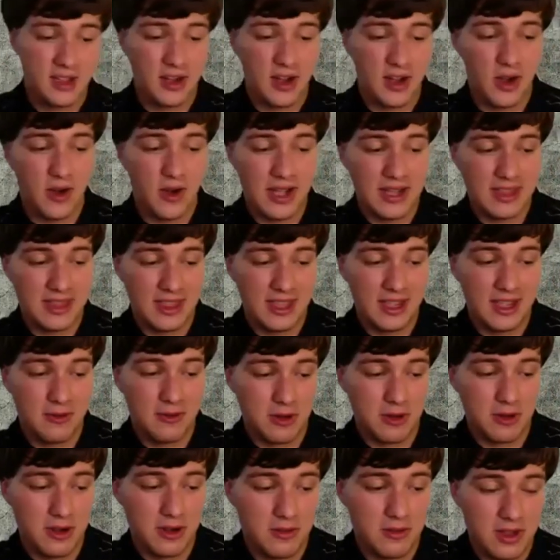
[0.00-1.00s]
you know, I think
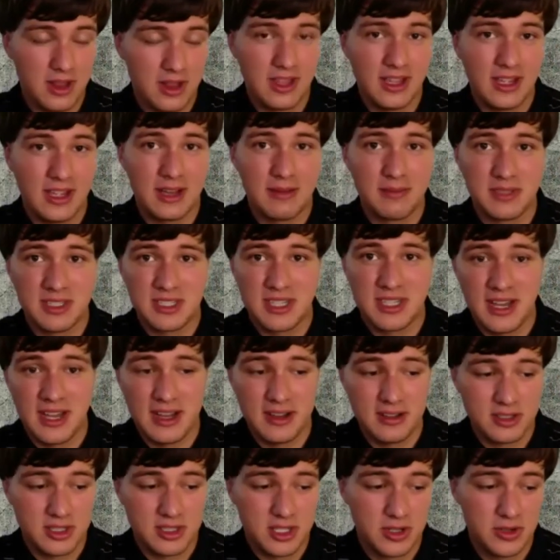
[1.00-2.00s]
where it really comes
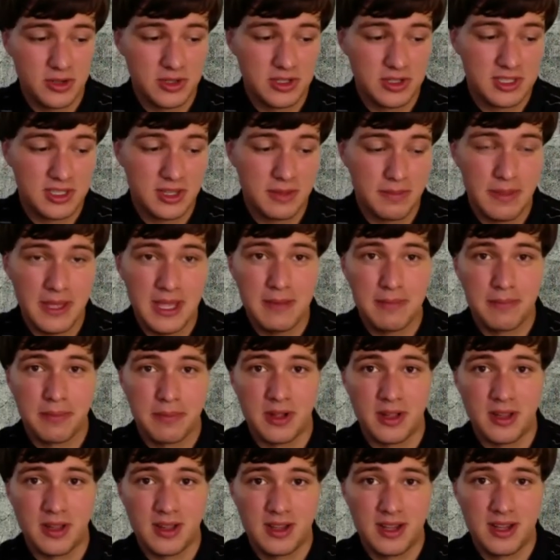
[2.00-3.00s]
down to is the
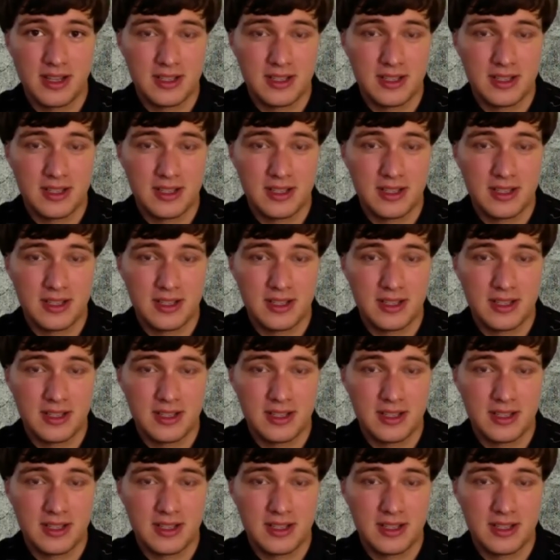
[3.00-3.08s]
people,